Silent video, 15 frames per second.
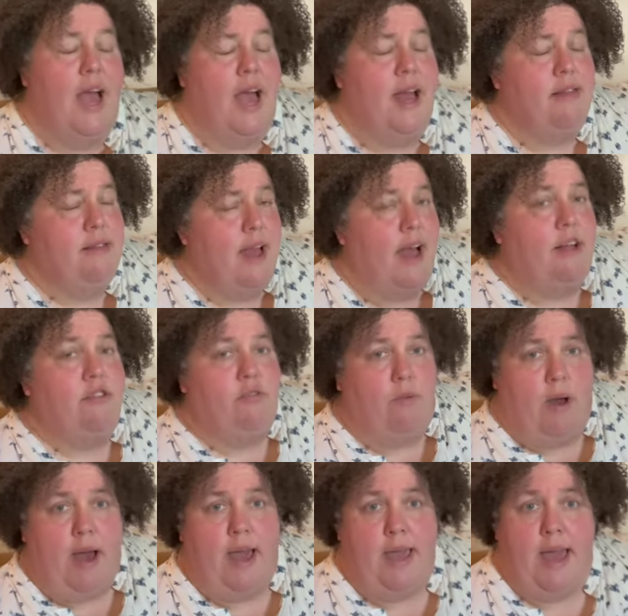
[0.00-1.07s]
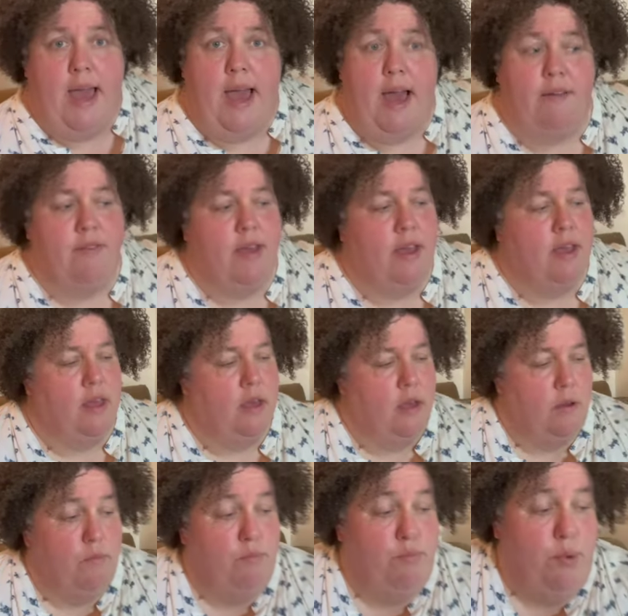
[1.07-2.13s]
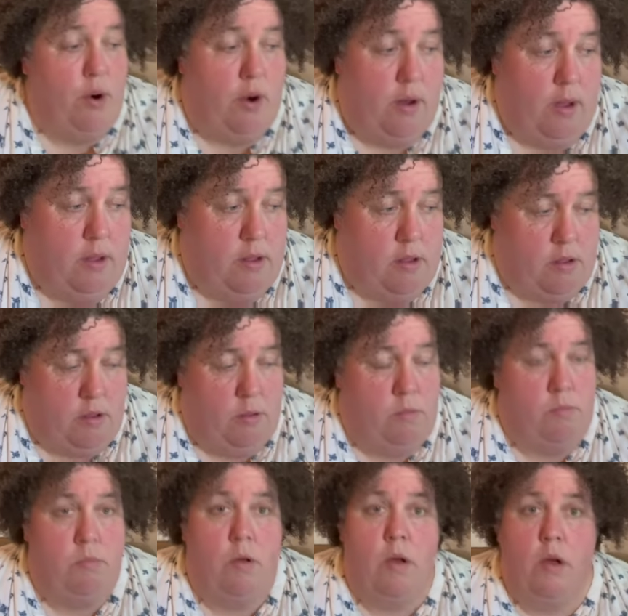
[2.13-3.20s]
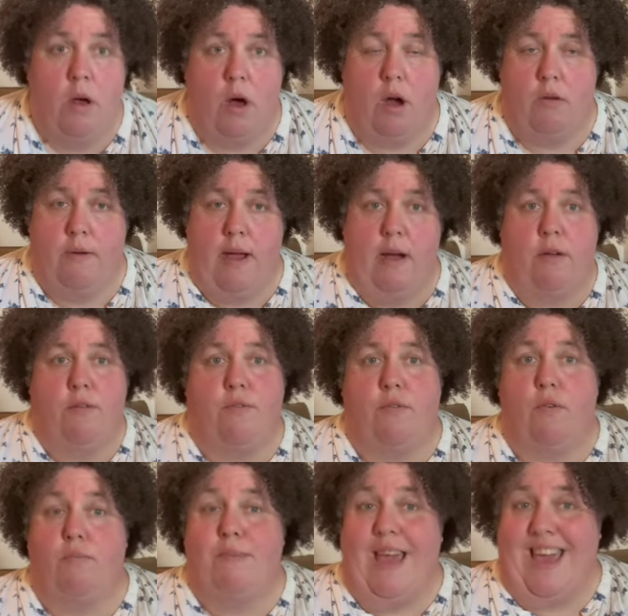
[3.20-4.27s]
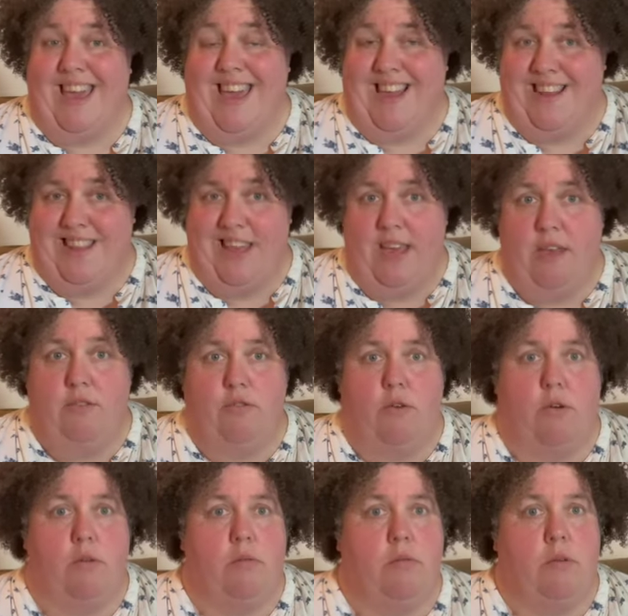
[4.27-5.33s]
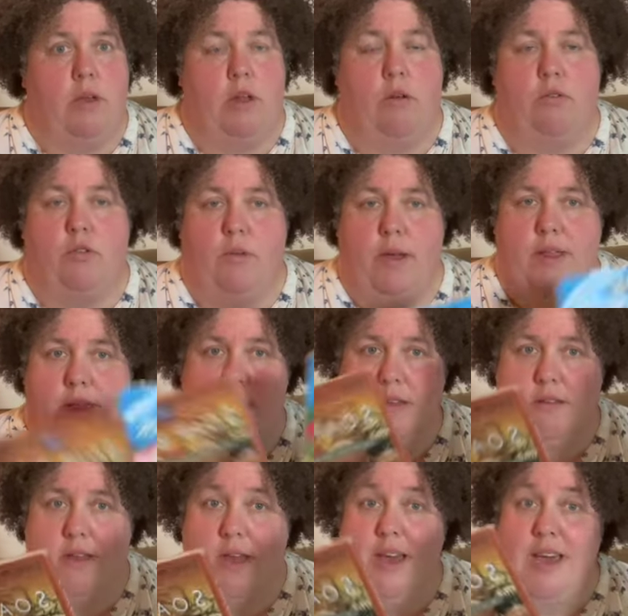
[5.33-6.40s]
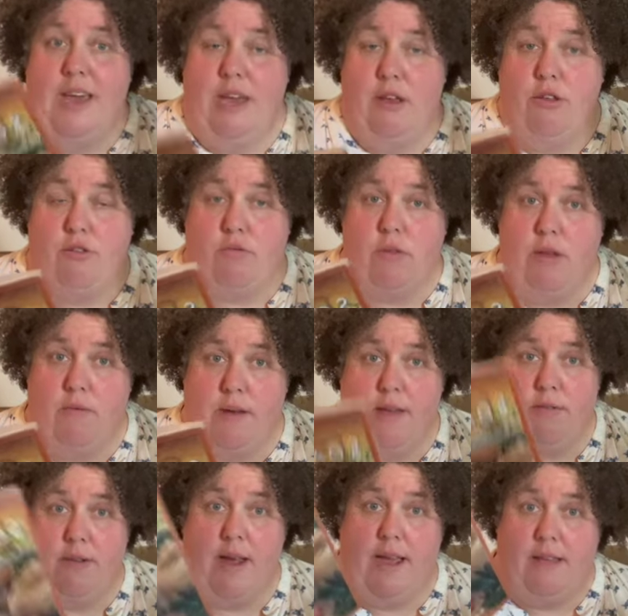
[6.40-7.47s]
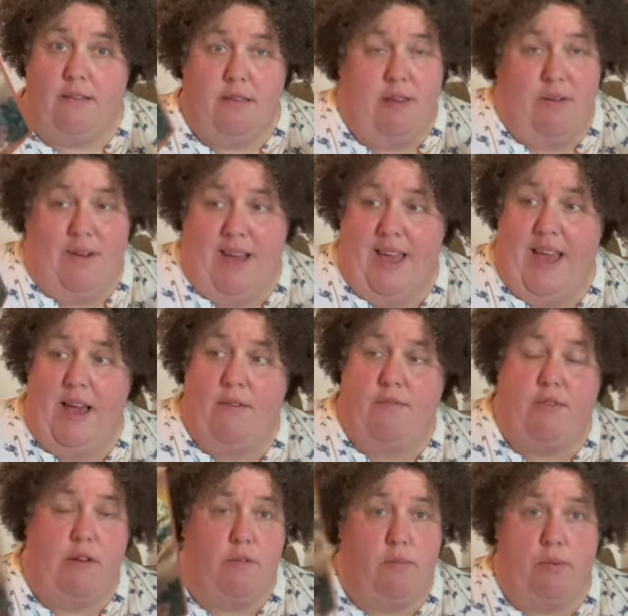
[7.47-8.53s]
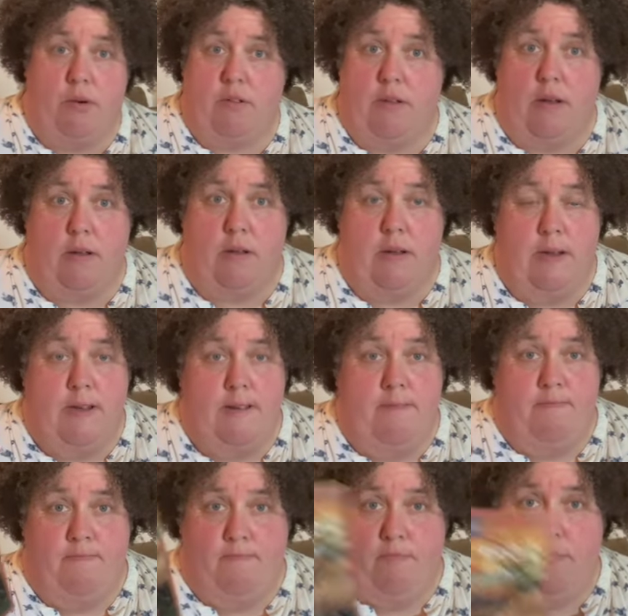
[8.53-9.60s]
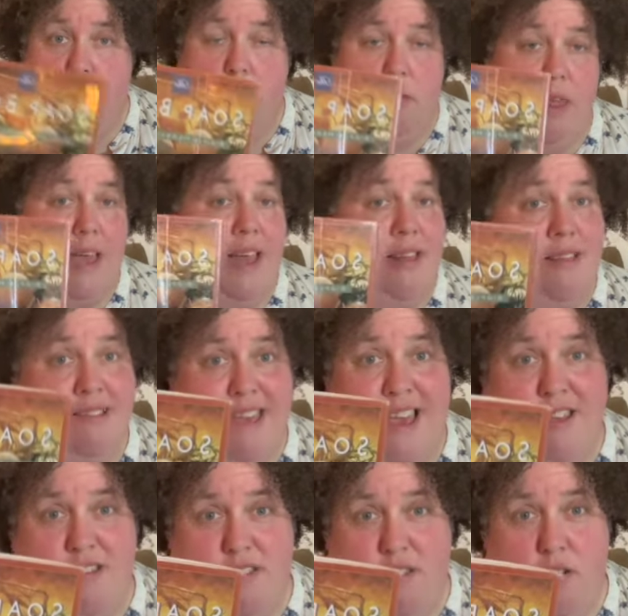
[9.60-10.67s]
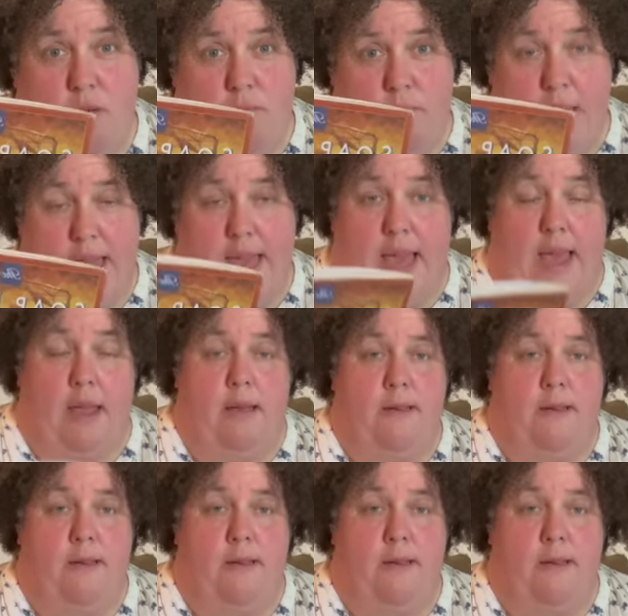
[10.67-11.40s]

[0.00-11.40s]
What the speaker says: And that's why having books around for making things or, doing things is really rather nice. I have several books on, like in this case, soap making,